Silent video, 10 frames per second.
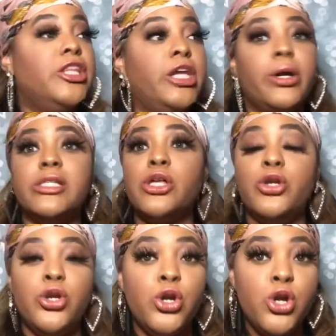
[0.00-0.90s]
There is
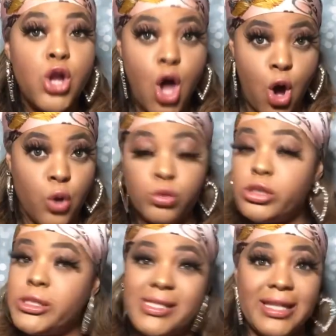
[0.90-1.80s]
no
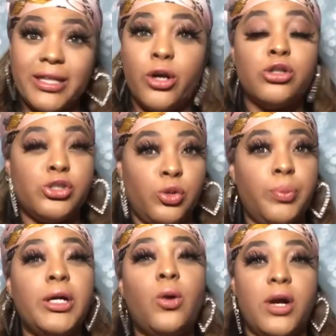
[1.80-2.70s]
silly or
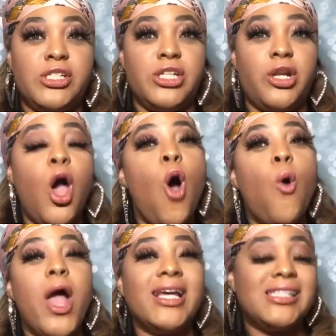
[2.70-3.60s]
stupid question,
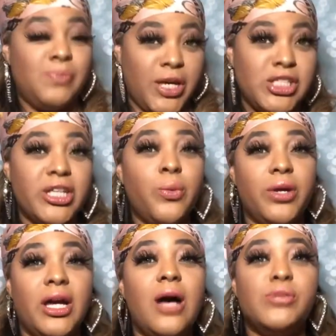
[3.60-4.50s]
especially
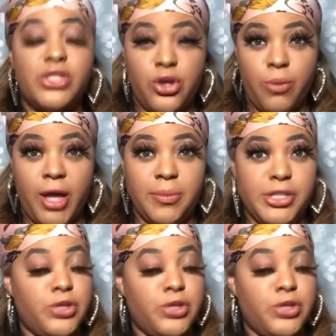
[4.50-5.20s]
when it comes to your baby.